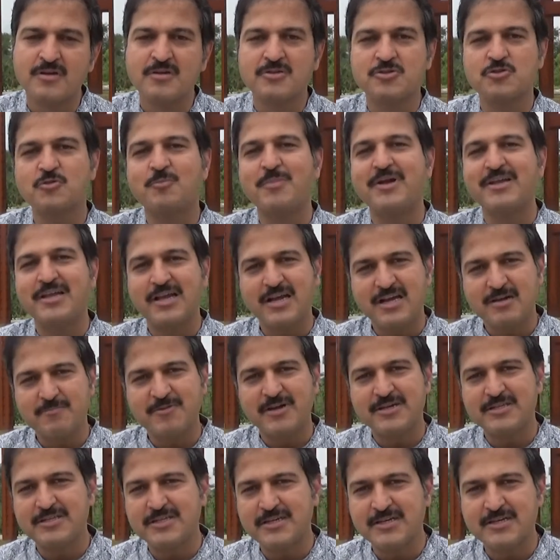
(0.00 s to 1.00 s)
So my younger
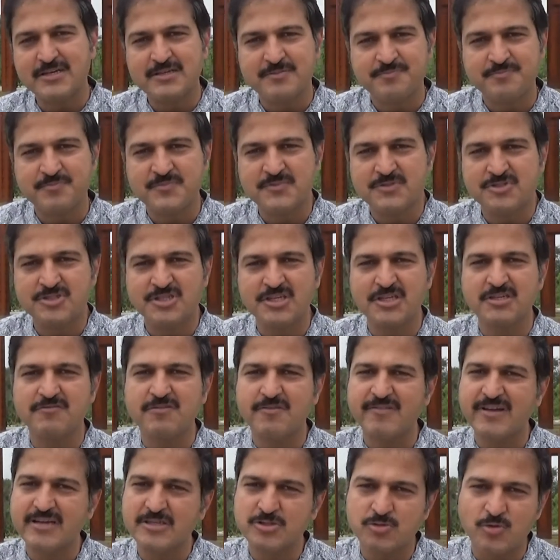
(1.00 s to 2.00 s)
brother Sri
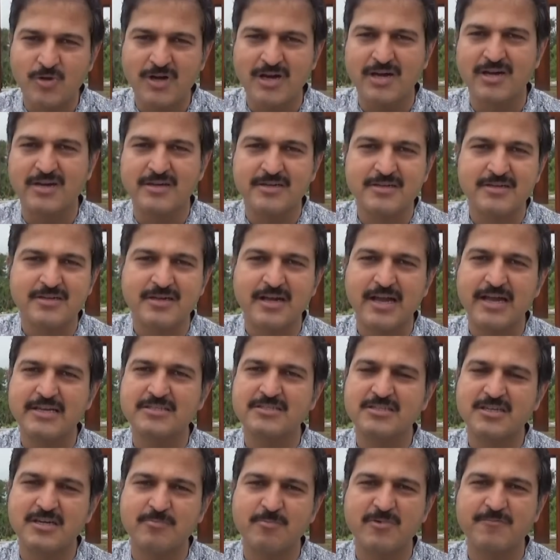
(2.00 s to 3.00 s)
Vivek Sonar
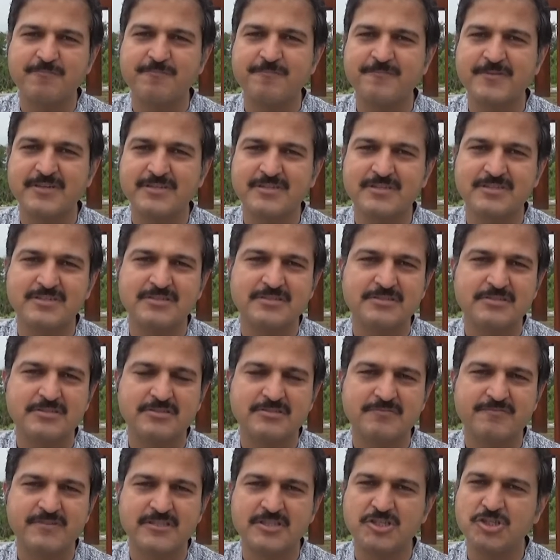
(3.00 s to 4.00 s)
has come up with,
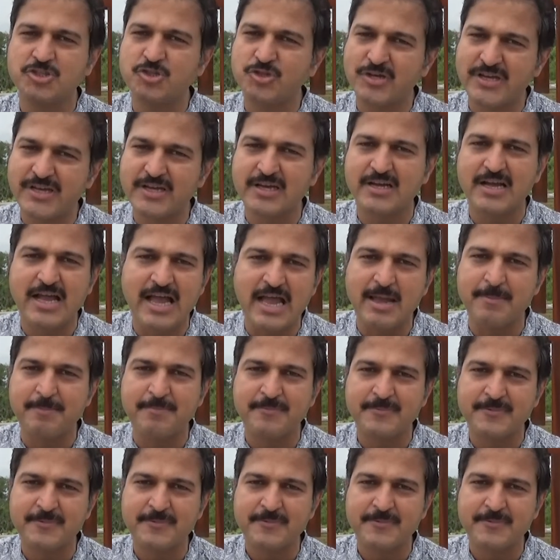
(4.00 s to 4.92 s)
with unique app,